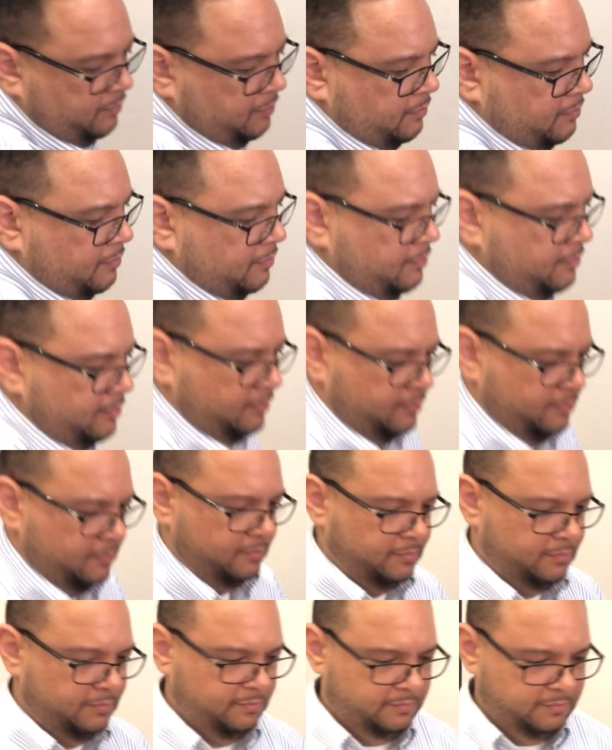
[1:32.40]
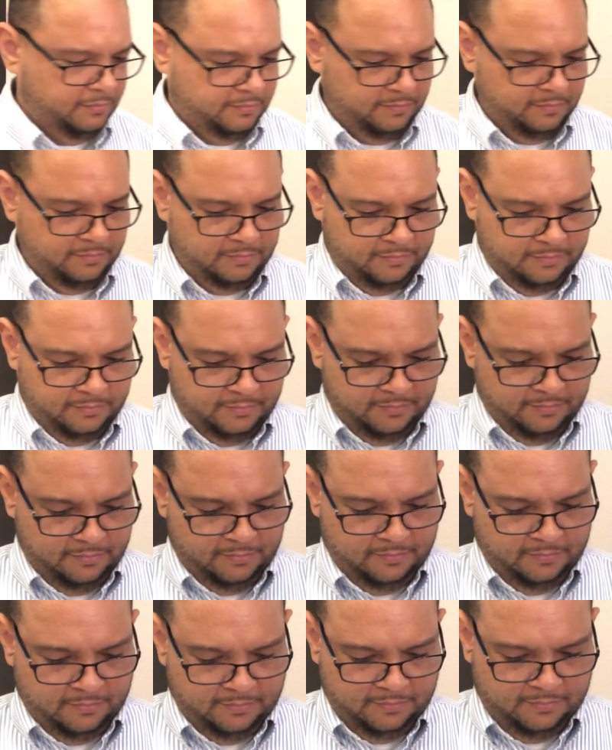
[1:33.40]

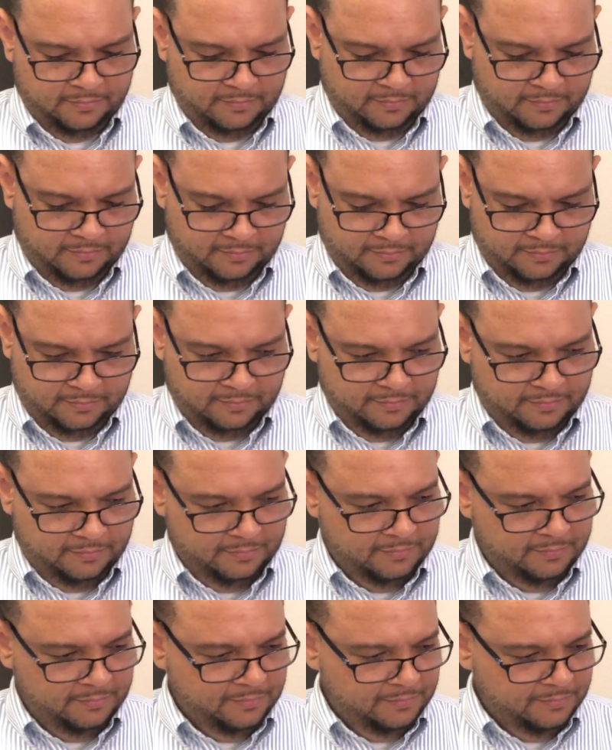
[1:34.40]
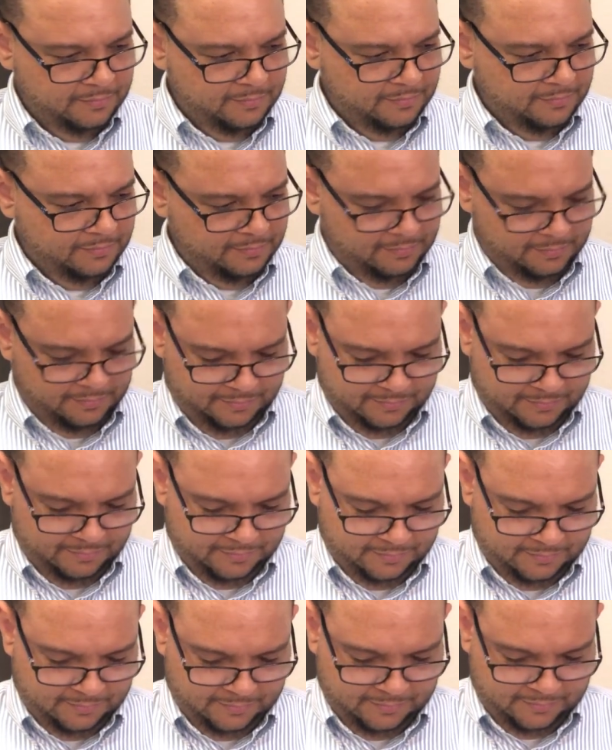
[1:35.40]

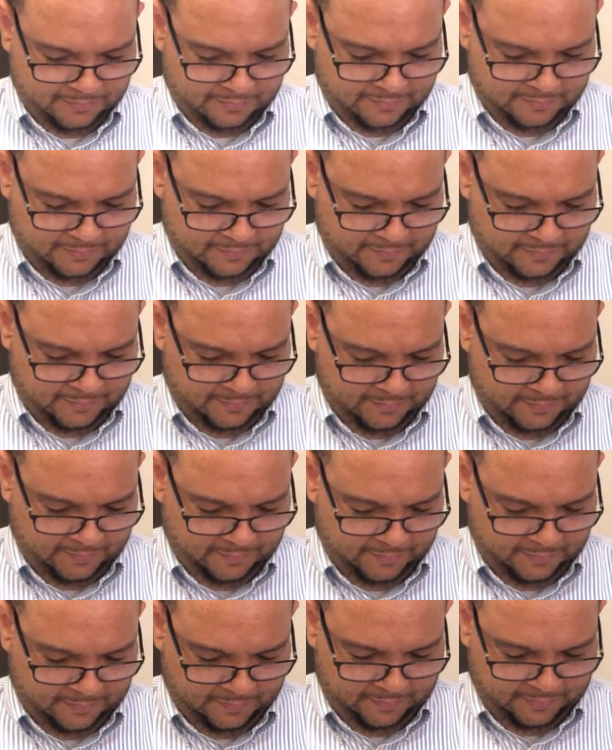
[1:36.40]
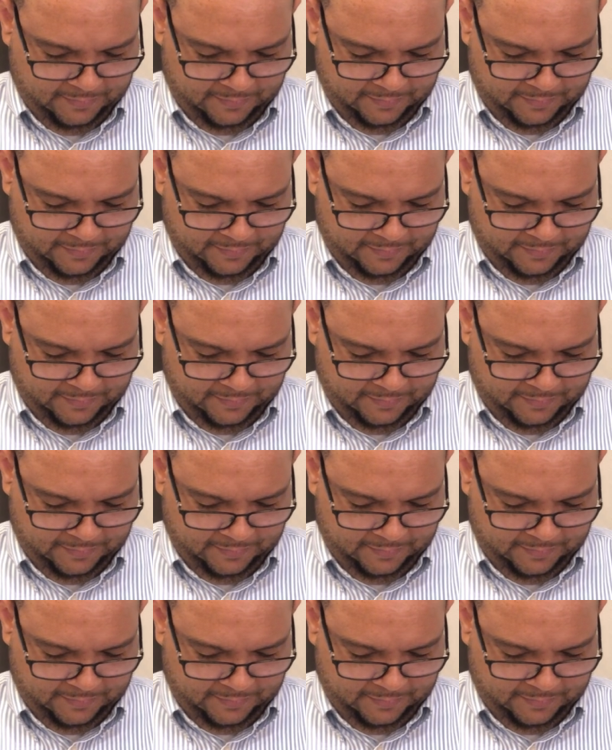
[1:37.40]
The person shown says nothing.